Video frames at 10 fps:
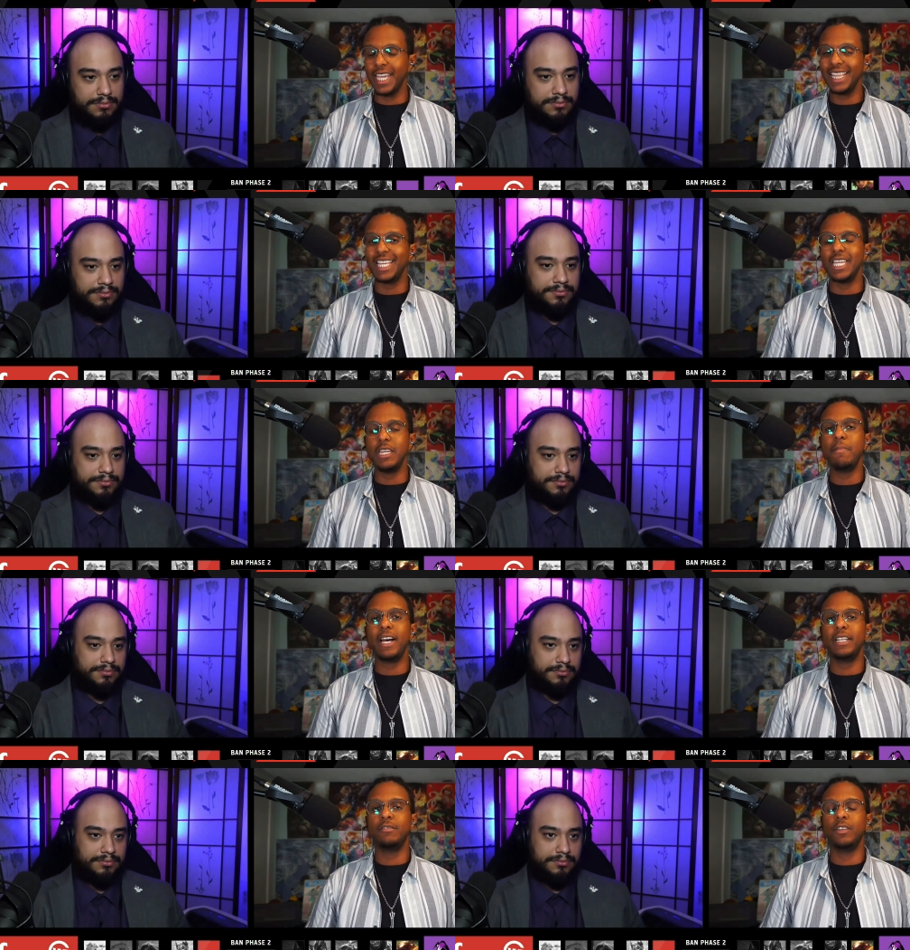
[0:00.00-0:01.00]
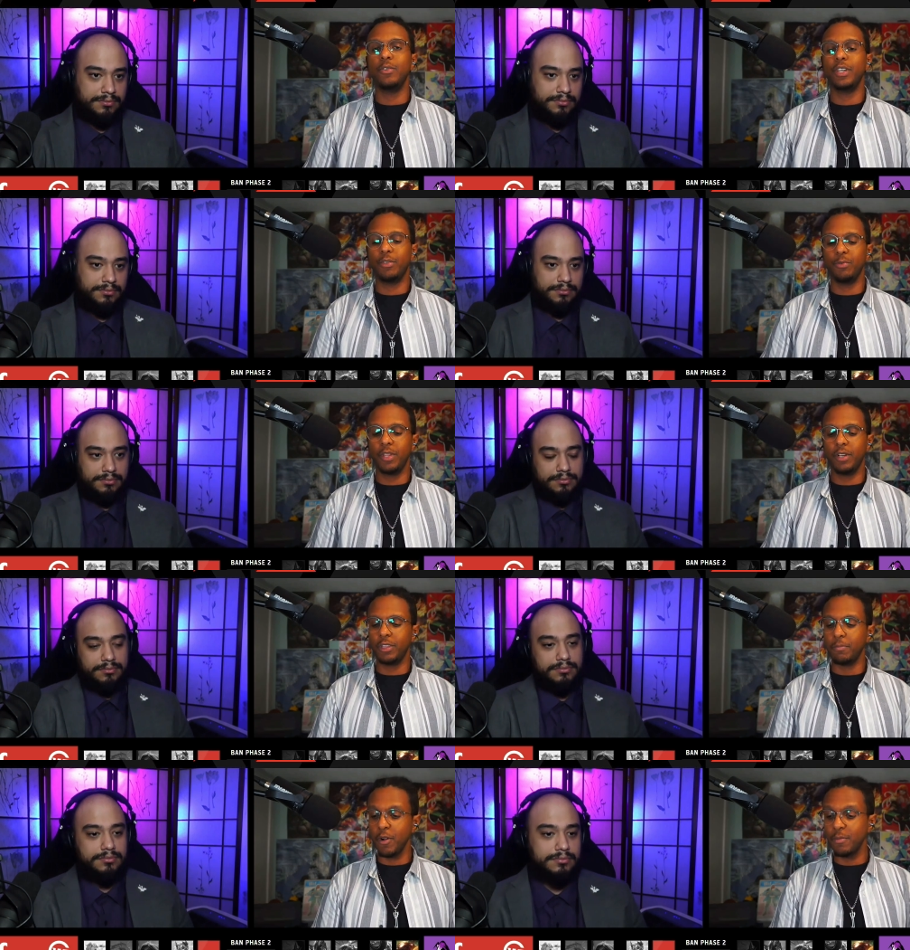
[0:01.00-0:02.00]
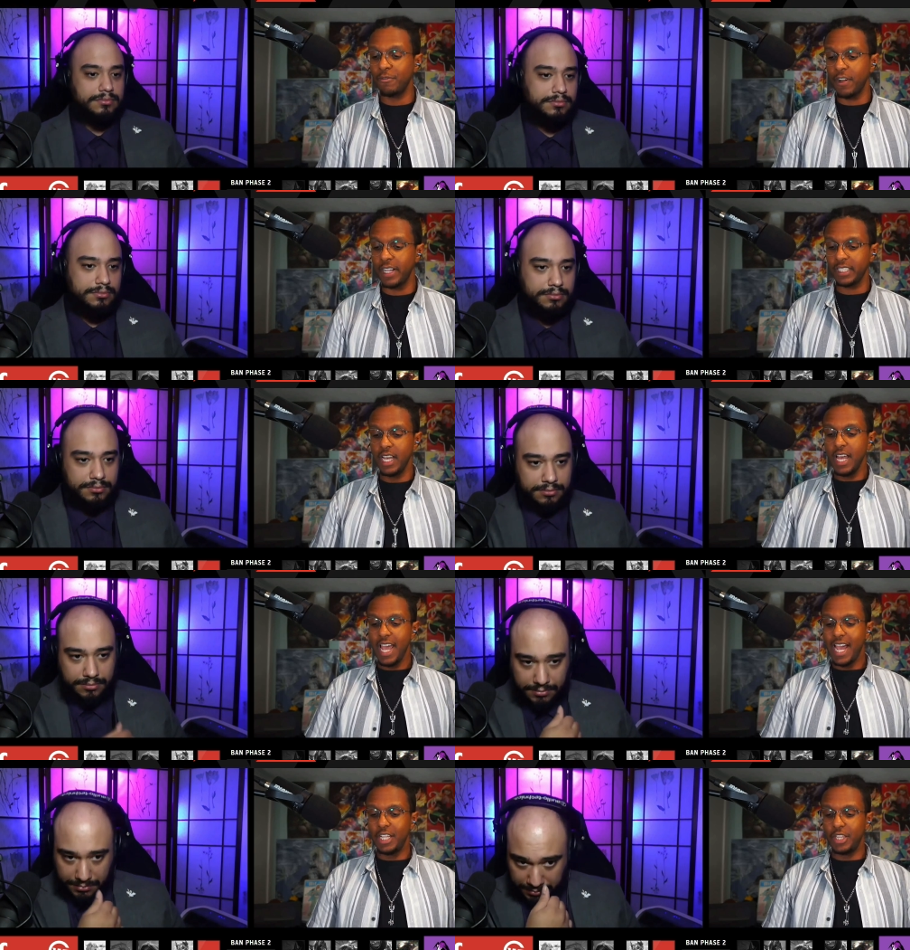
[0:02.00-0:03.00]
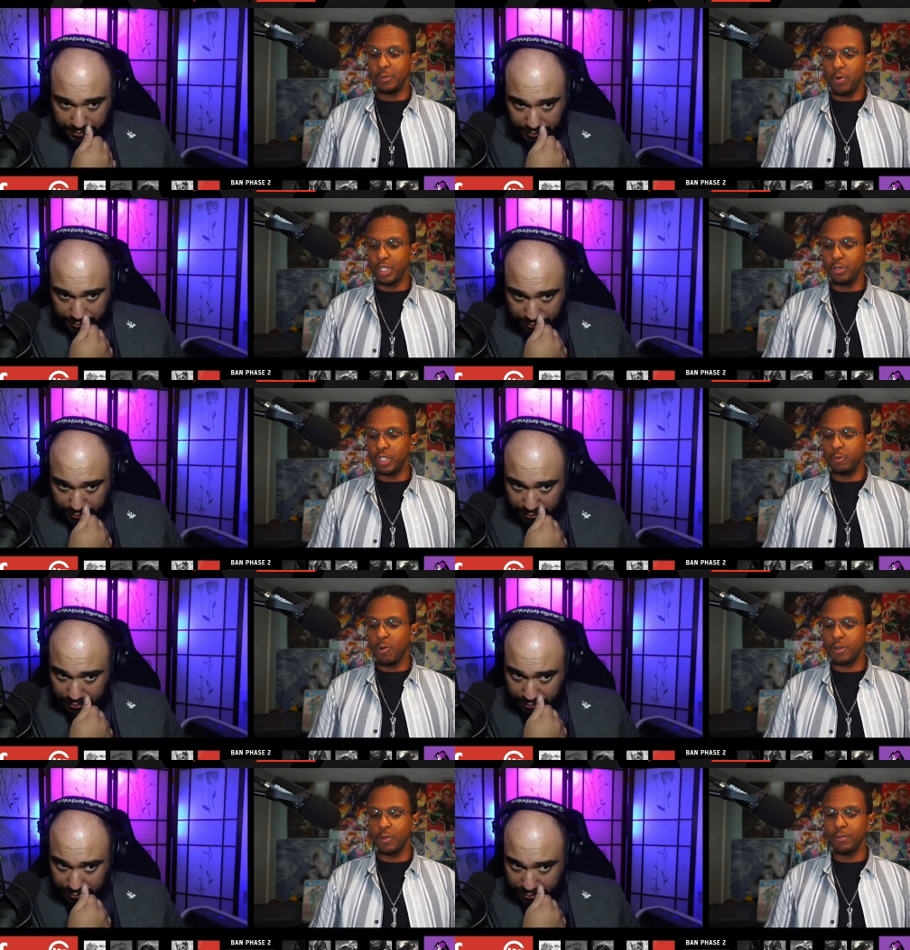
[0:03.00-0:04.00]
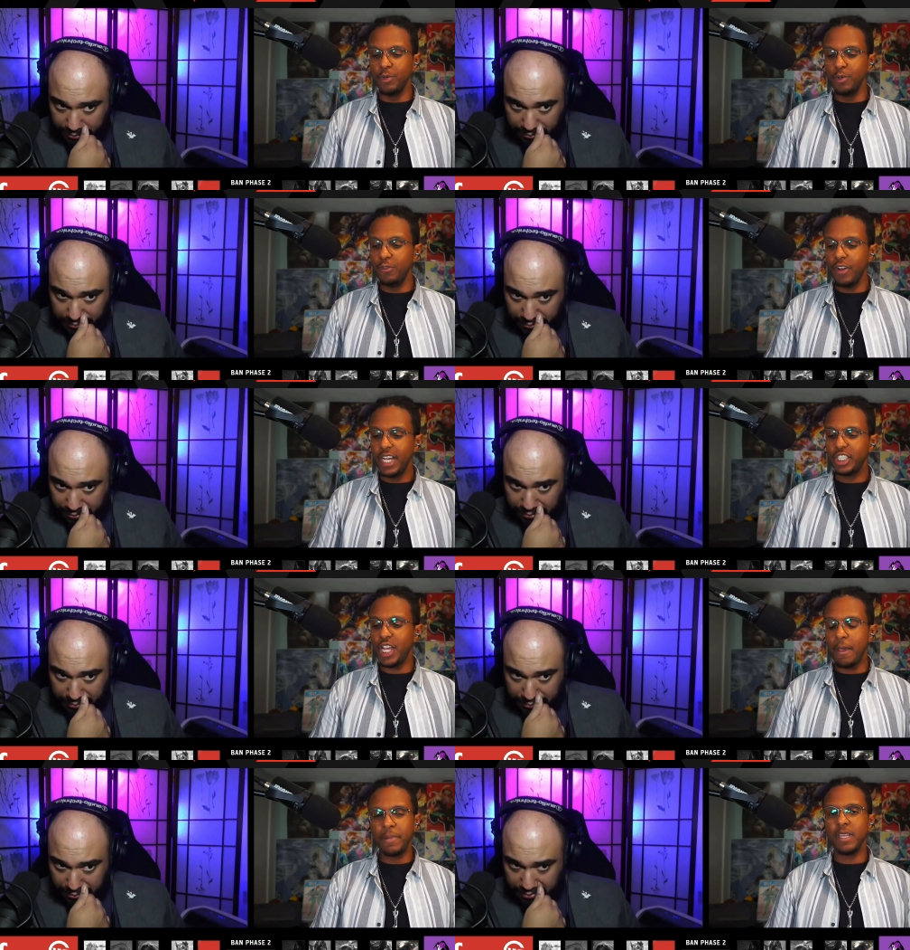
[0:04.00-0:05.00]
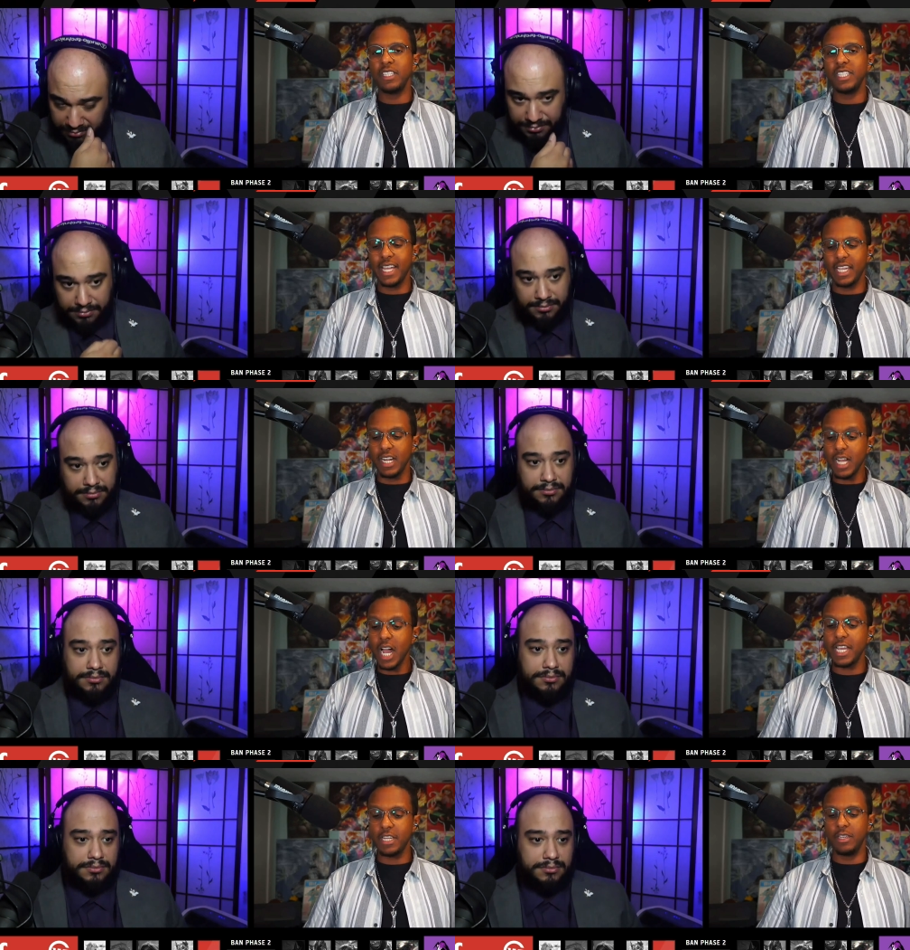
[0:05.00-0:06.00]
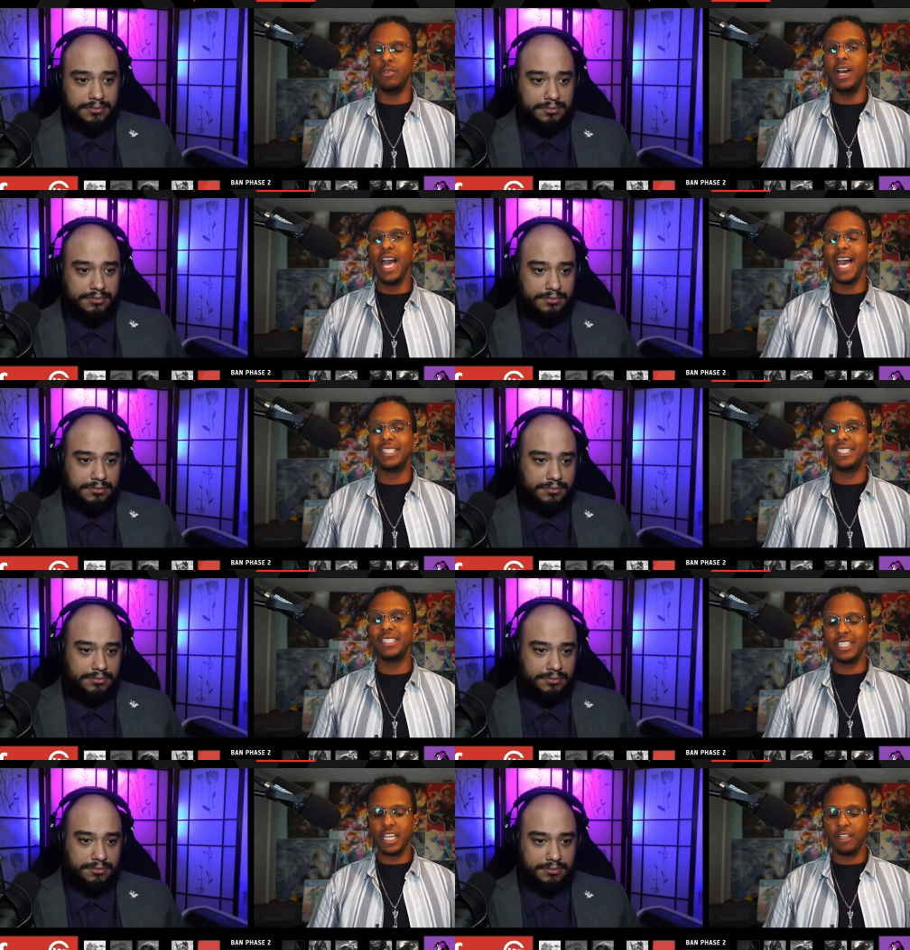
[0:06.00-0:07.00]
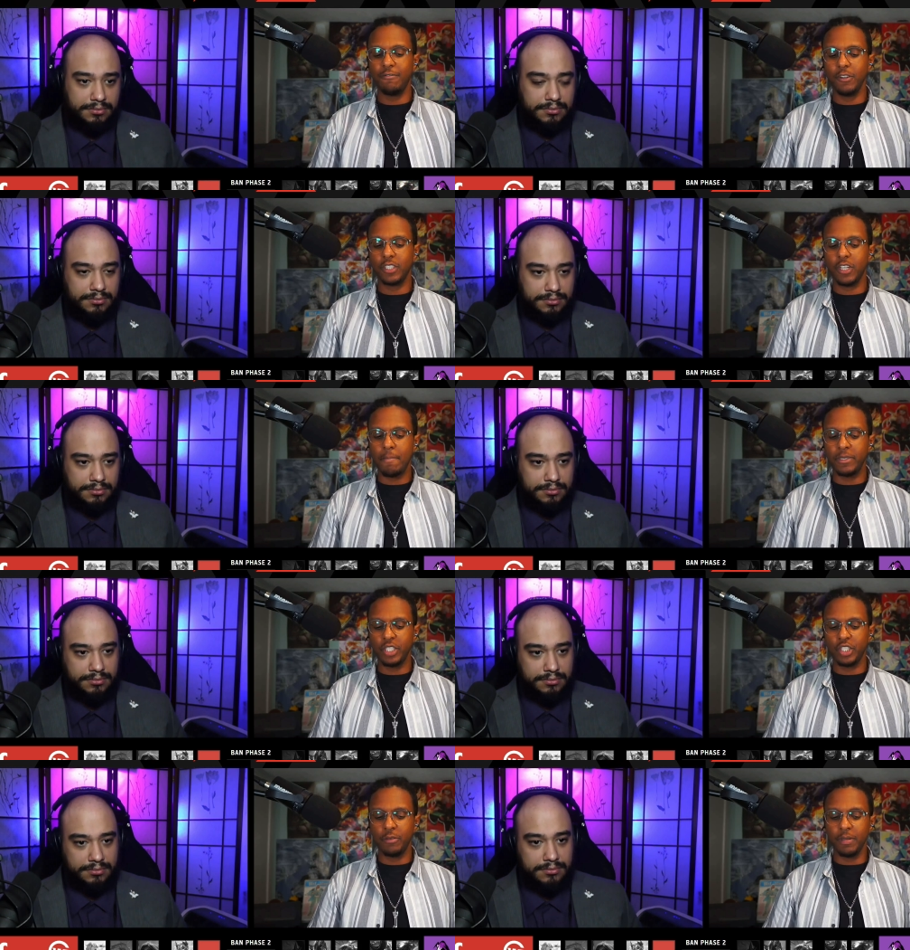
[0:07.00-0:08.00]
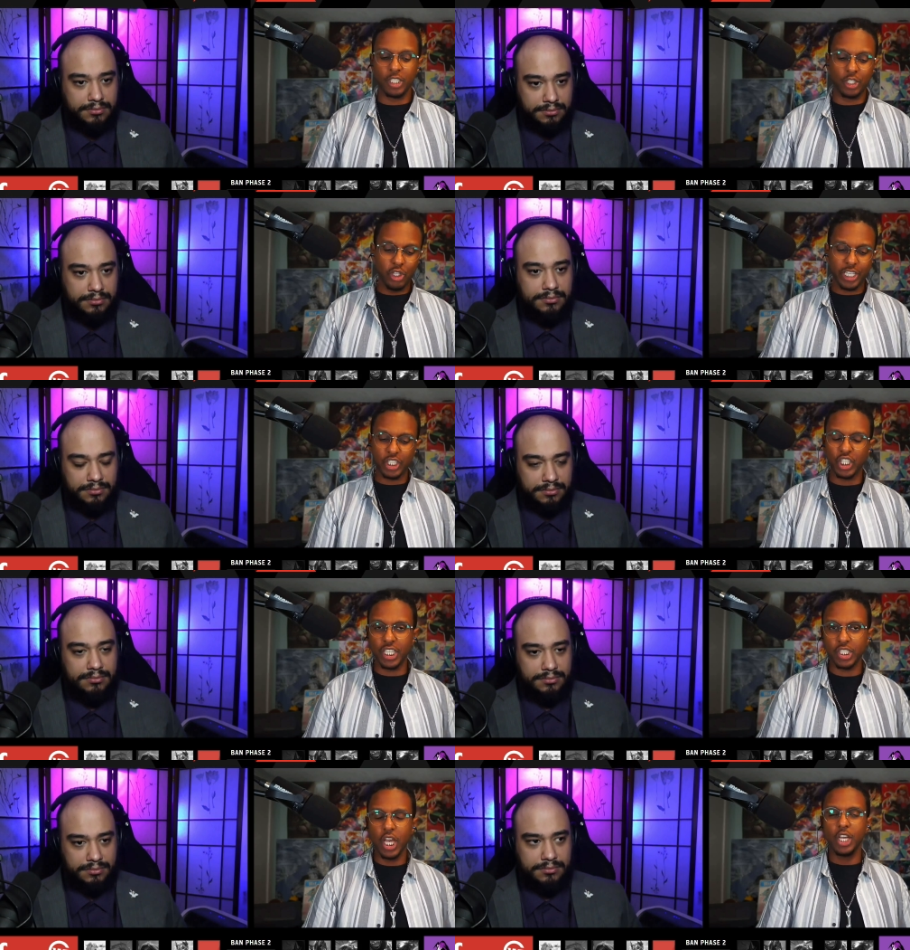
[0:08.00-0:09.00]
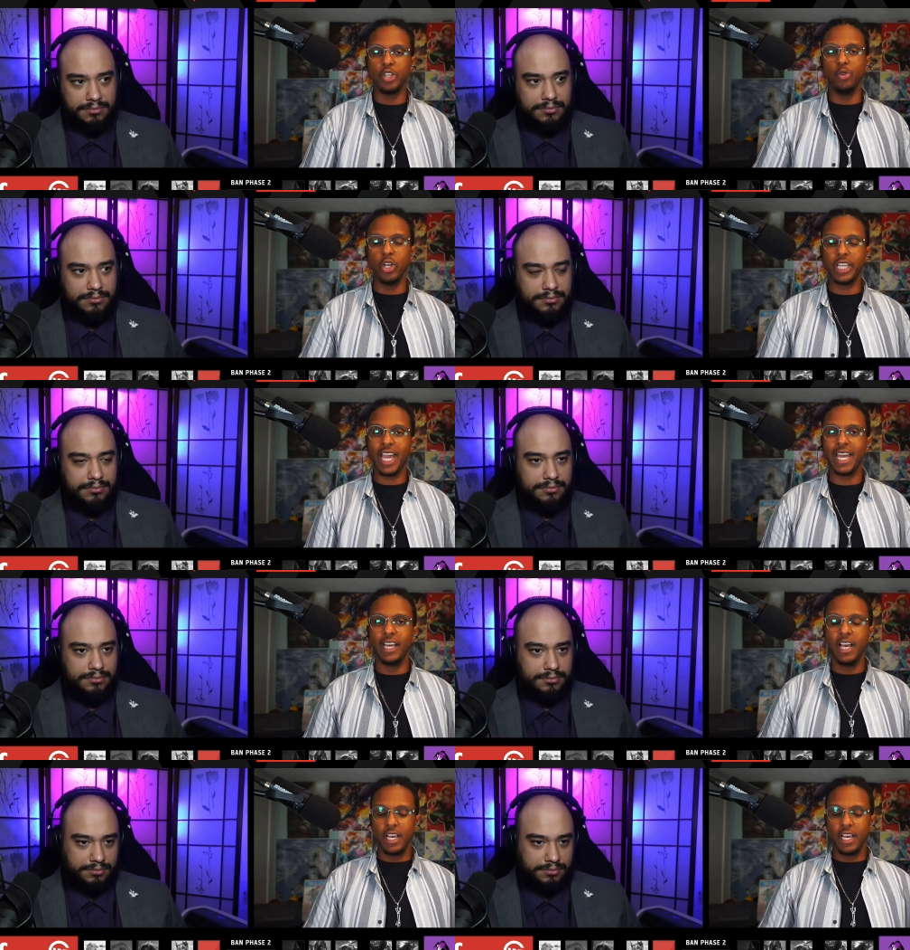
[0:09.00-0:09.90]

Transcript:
Speaker 1: get the E passive going through there with the permafrost. And at this point, you just want to remove champions that can kite you as Cincinnati Fear's composition. Because you look at Jace, you look at